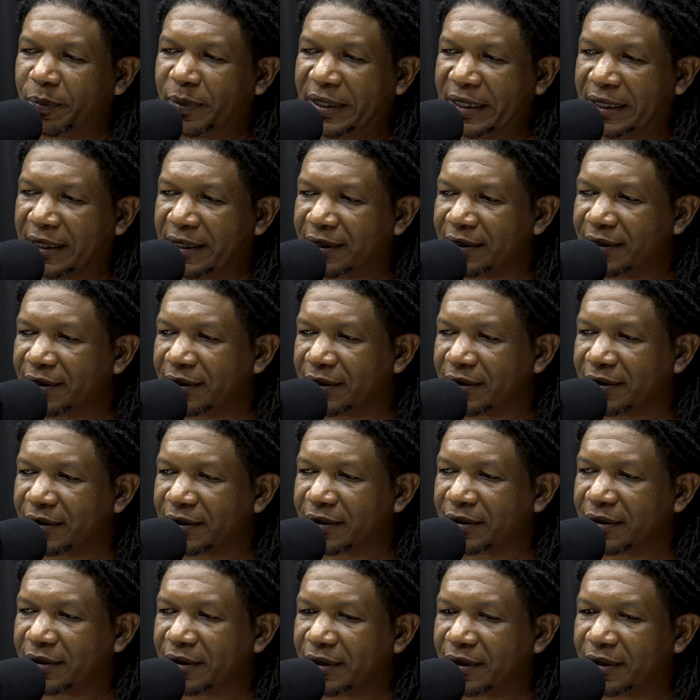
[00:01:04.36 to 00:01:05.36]
been
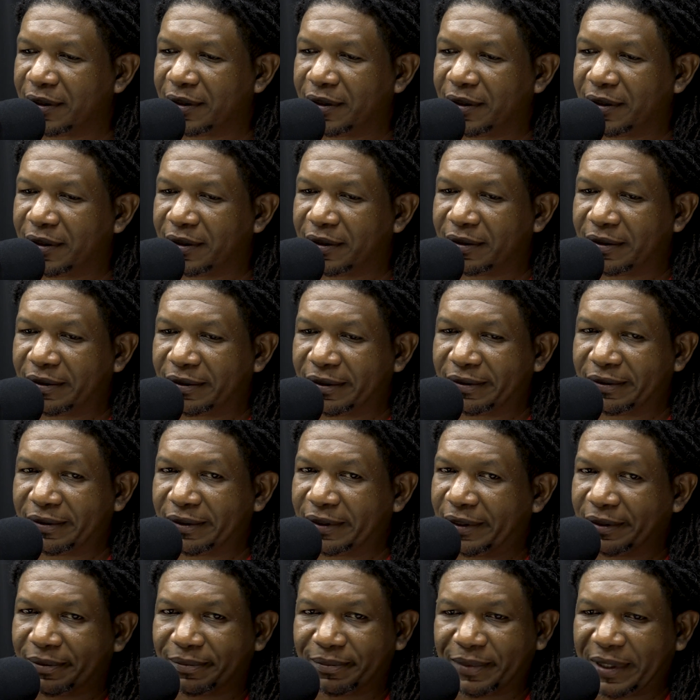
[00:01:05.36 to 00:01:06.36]

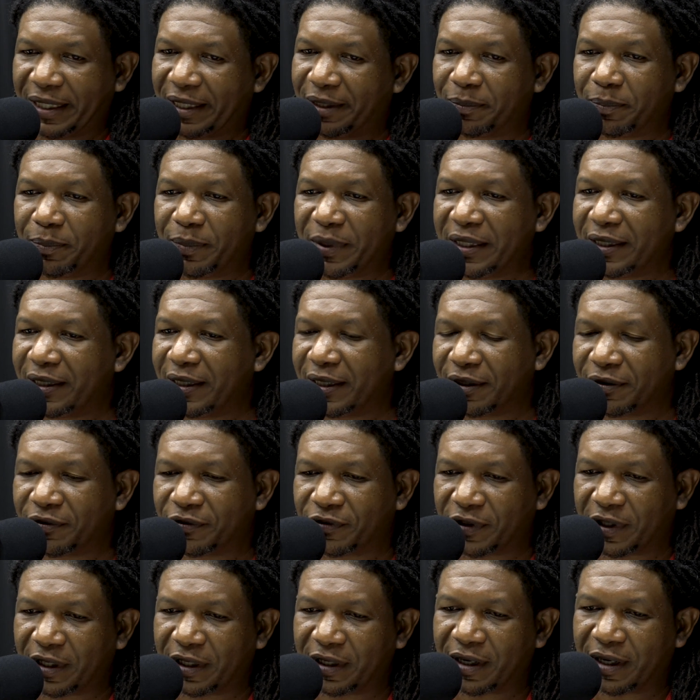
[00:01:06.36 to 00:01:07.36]
in media
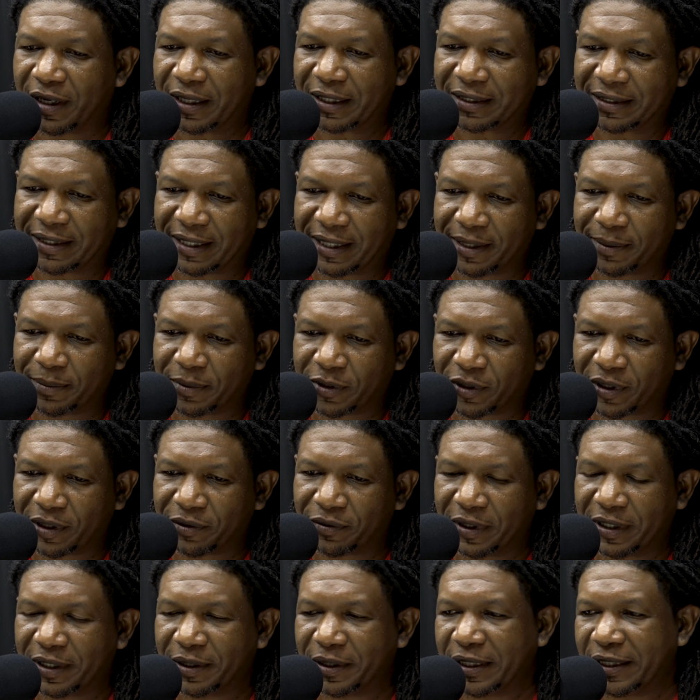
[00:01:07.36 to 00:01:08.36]
for a long time, so I
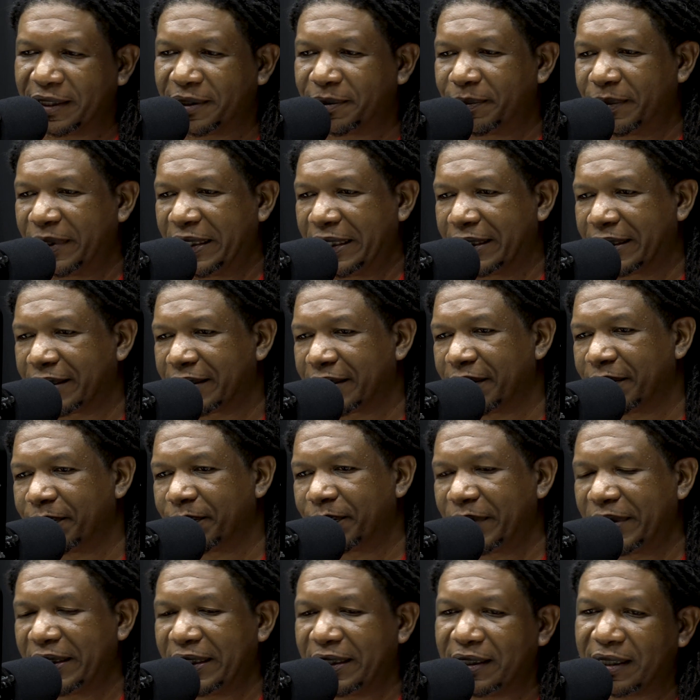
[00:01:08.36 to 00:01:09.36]
run a little media
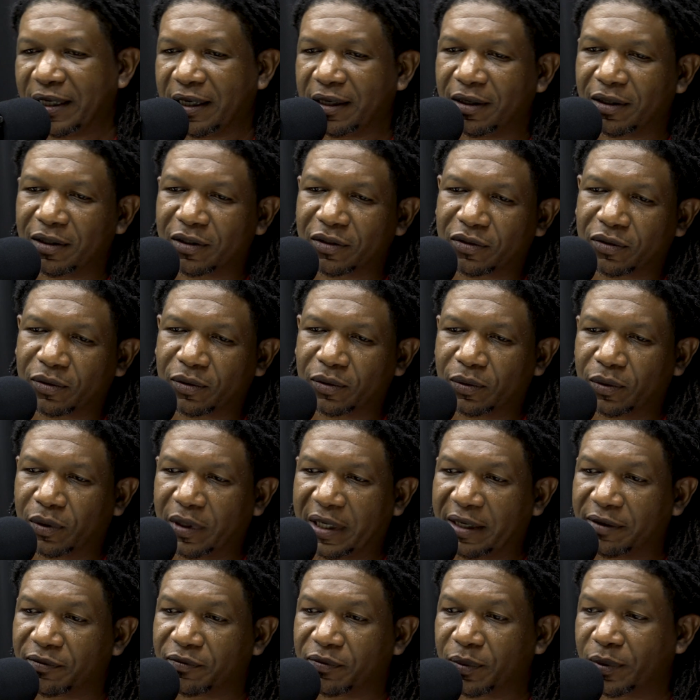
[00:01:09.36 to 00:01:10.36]
company. I also
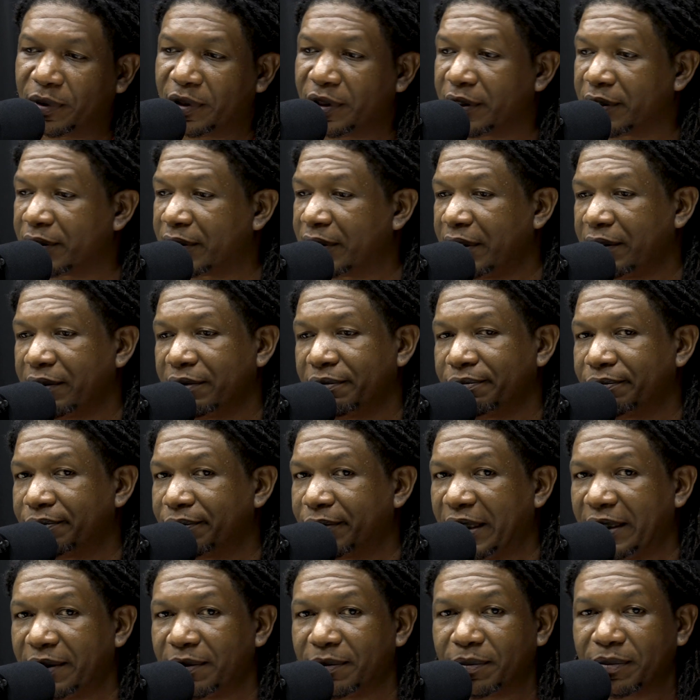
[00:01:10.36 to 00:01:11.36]
have worked in
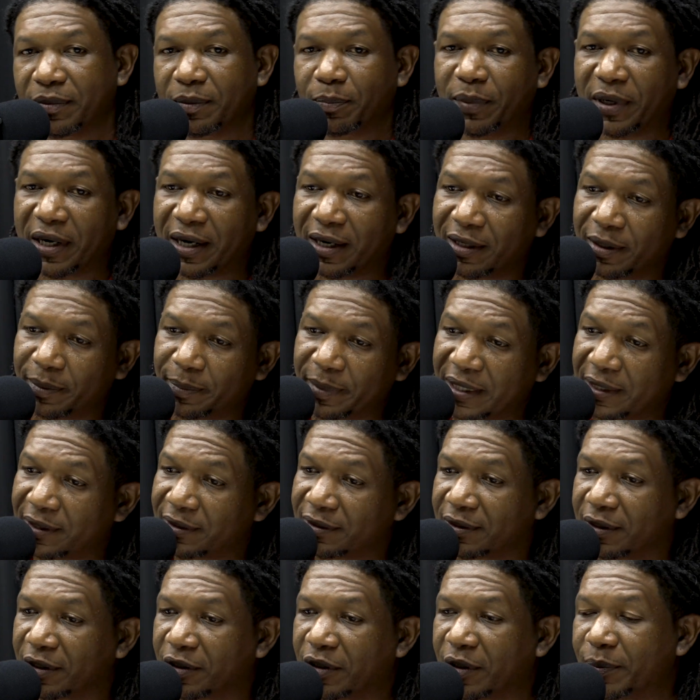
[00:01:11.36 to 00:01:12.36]

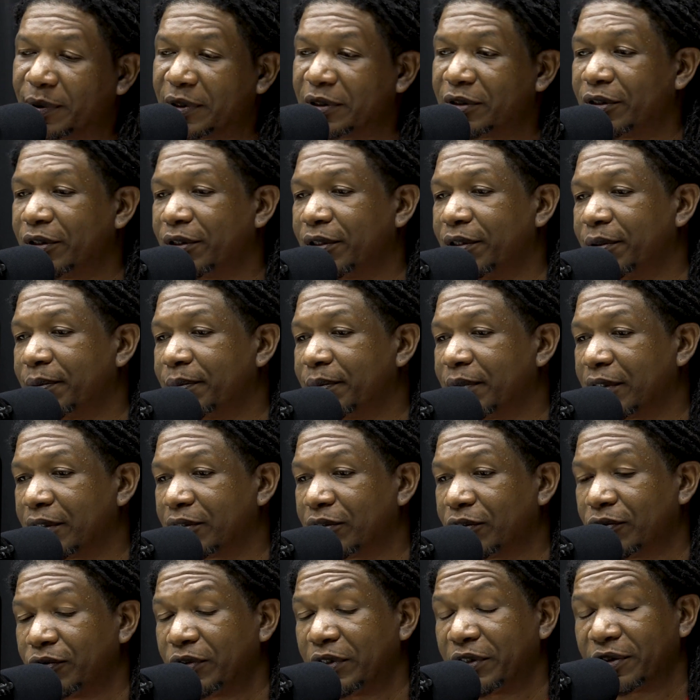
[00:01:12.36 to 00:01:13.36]
Parliament a couple terms or
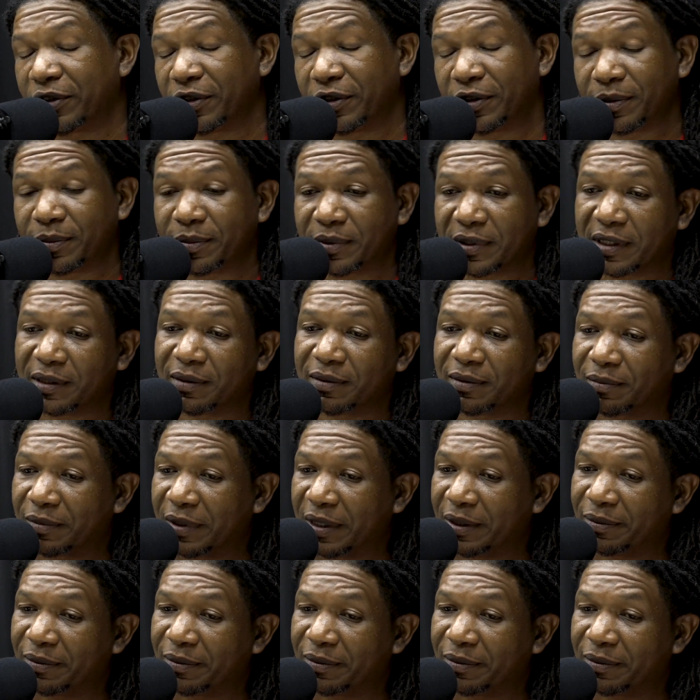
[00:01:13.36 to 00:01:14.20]
3 terms, and